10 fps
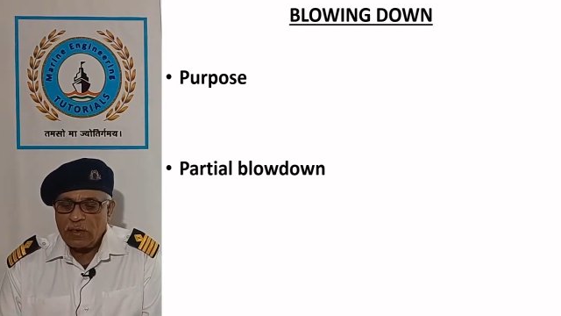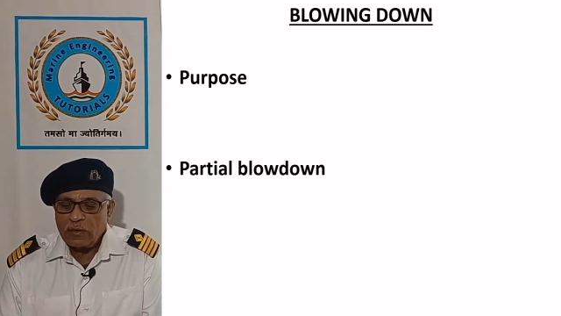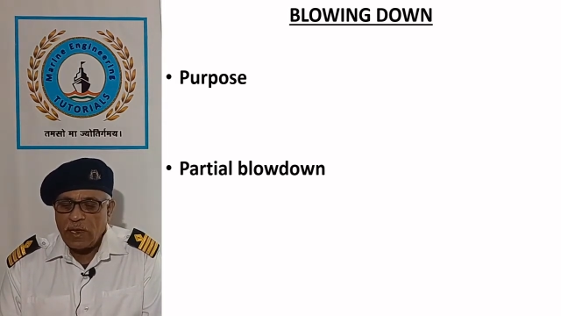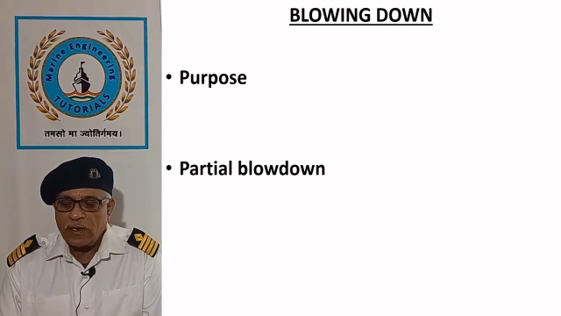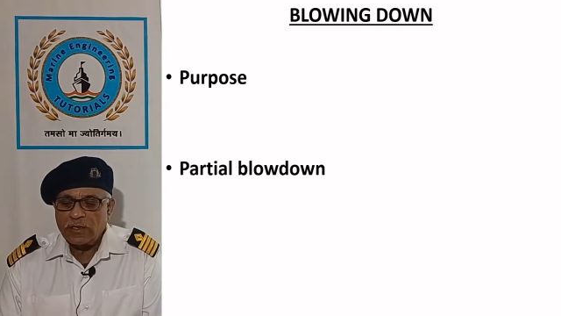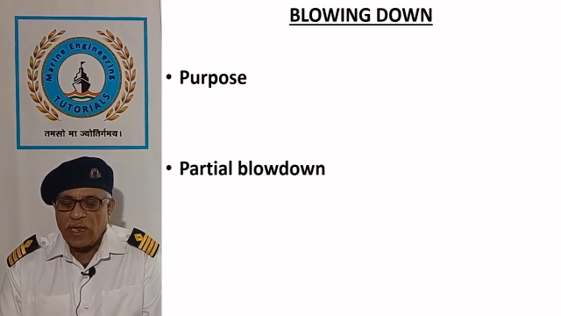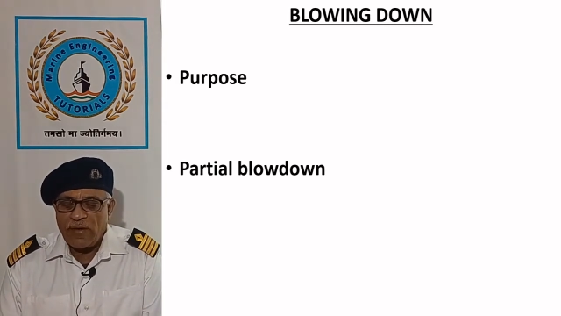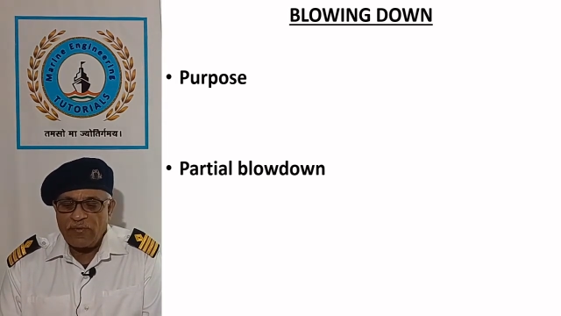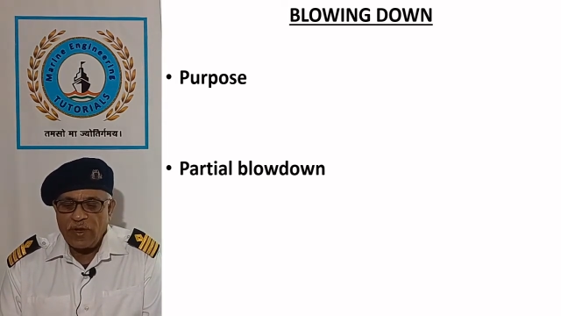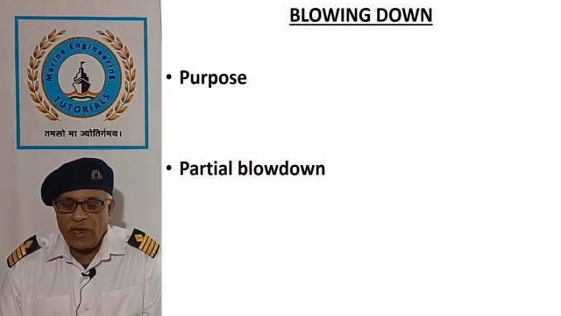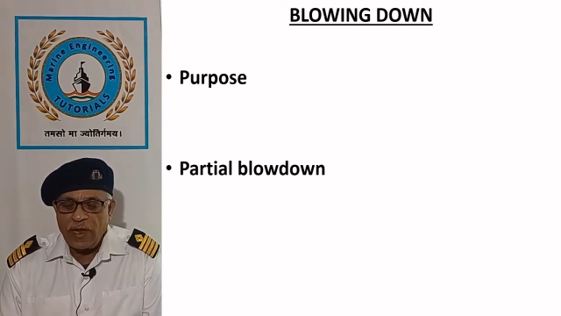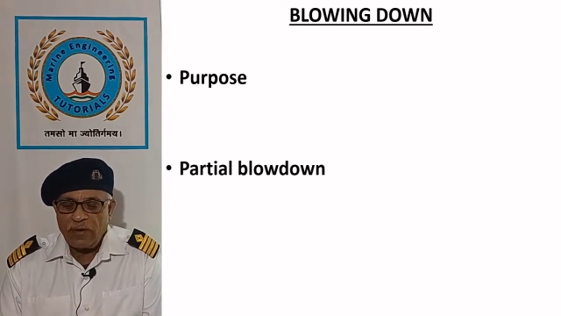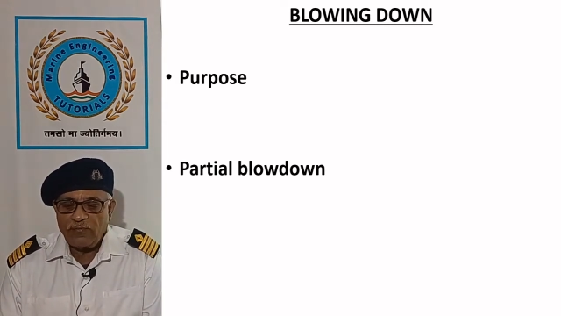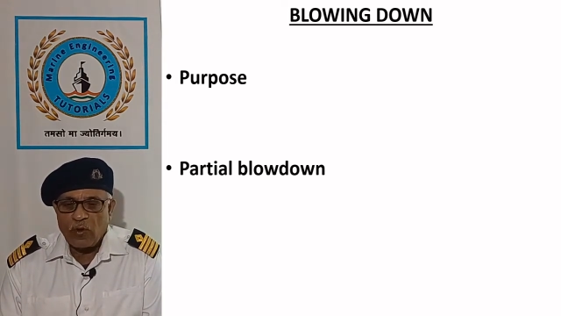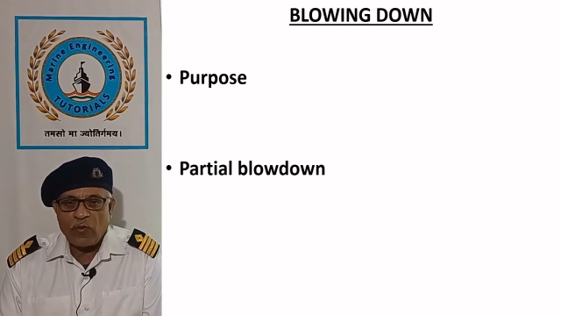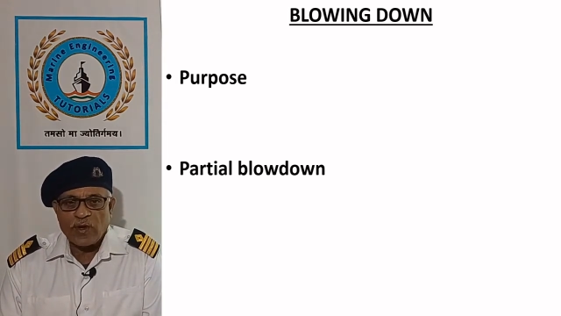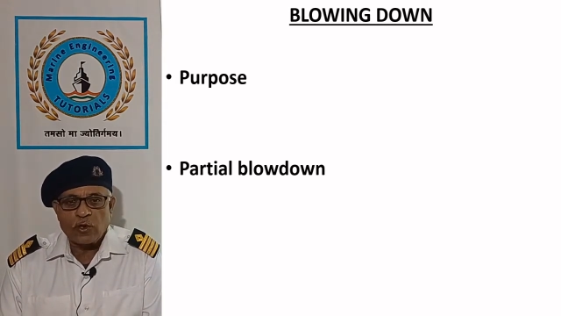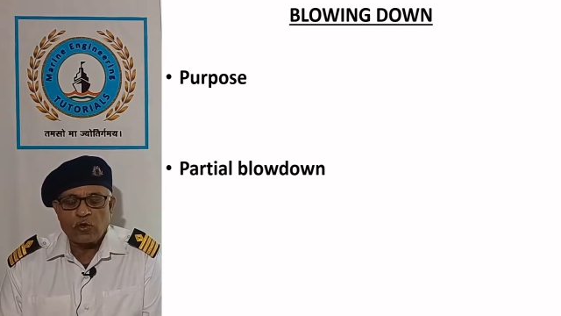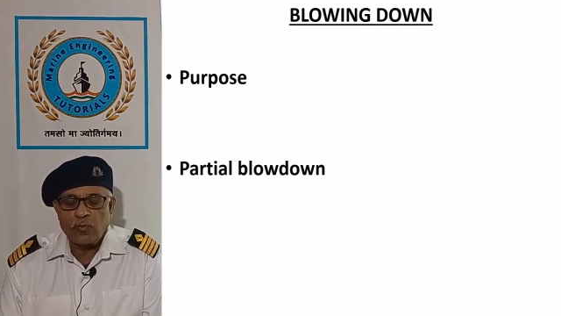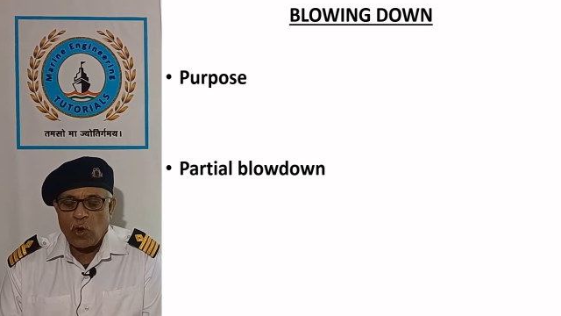that is every day for water
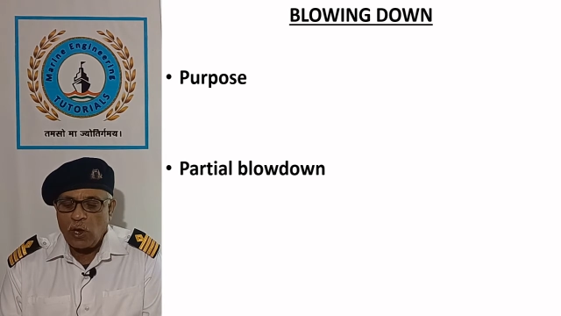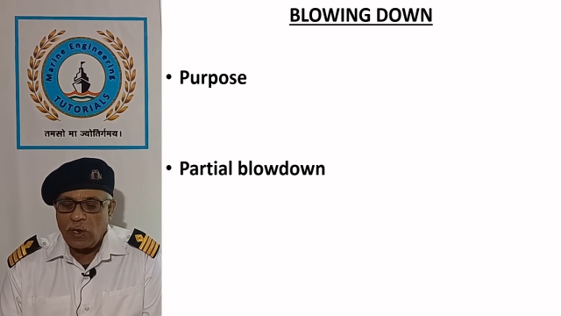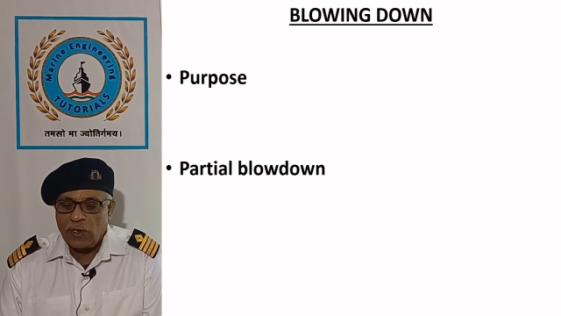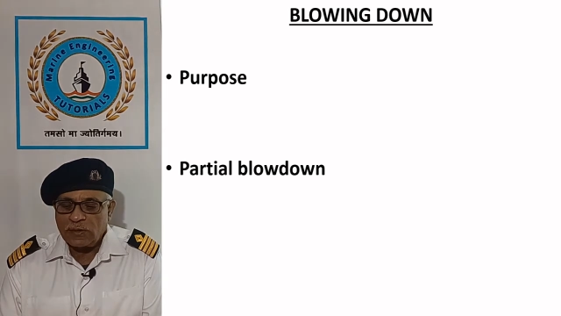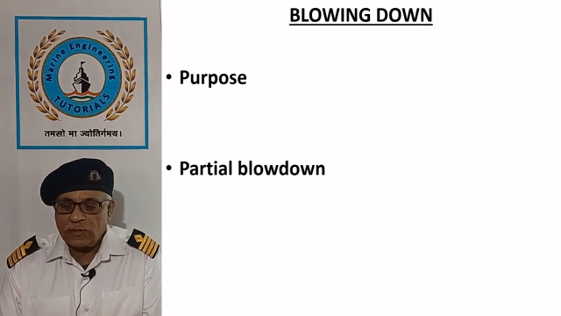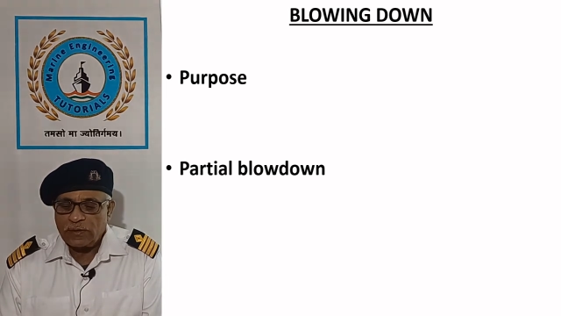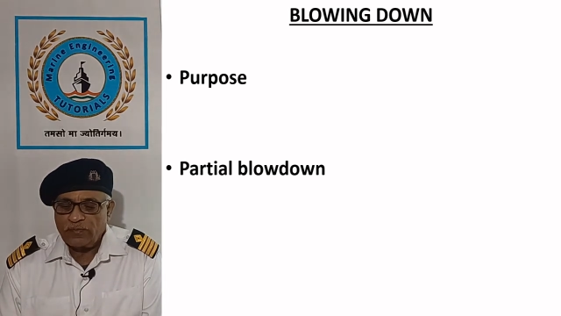tube boilers